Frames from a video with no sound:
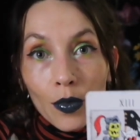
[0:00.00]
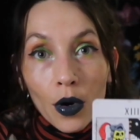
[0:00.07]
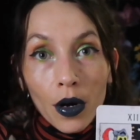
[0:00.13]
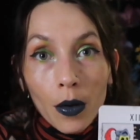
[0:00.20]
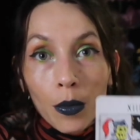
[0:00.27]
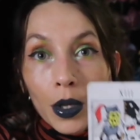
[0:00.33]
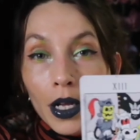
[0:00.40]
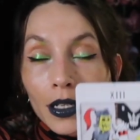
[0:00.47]

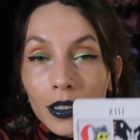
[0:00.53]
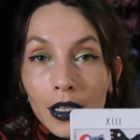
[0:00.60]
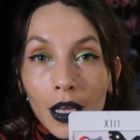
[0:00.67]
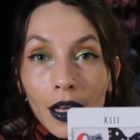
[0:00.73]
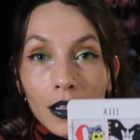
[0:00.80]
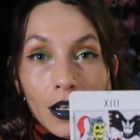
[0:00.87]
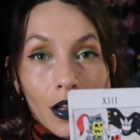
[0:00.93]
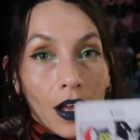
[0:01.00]
more complex
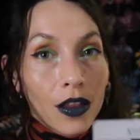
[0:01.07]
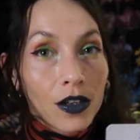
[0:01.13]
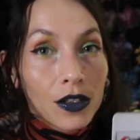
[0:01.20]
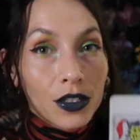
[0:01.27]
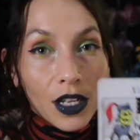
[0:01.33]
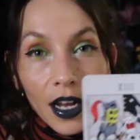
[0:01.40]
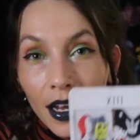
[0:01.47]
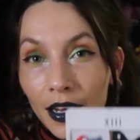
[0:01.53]
things on the
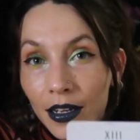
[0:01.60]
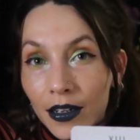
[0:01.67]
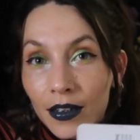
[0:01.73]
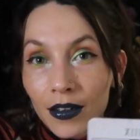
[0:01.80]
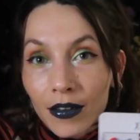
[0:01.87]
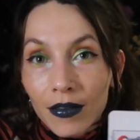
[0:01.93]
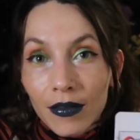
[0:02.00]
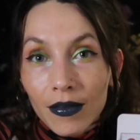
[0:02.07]
other
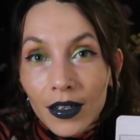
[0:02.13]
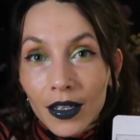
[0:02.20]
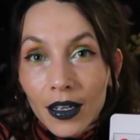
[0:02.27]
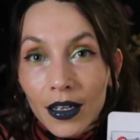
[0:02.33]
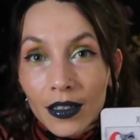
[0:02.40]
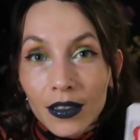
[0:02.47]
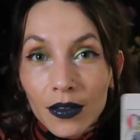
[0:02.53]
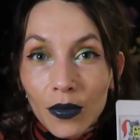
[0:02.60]
side
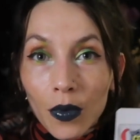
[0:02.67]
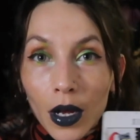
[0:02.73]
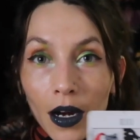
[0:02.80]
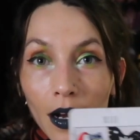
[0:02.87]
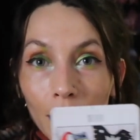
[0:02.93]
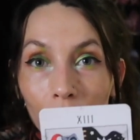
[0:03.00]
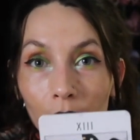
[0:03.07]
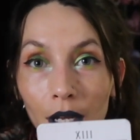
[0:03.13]
is
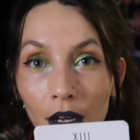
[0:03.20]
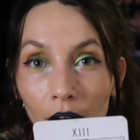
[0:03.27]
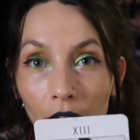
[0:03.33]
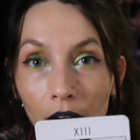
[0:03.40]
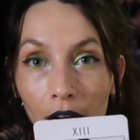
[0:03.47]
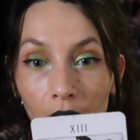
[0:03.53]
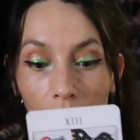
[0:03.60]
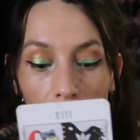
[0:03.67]
what I'm
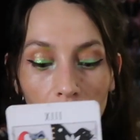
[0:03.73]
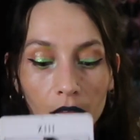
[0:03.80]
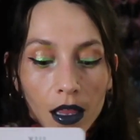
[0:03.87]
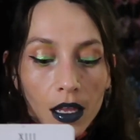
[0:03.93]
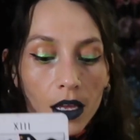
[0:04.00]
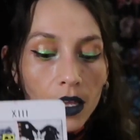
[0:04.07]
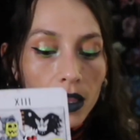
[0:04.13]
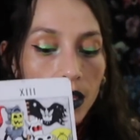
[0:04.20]
hearing. I
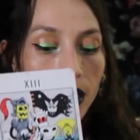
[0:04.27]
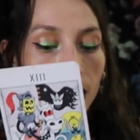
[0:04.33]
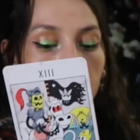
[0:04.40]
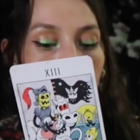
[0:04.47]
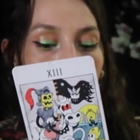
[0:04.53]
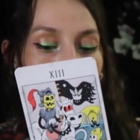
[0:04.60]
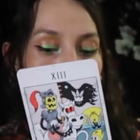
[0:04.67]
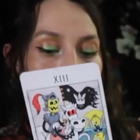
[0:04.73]
think that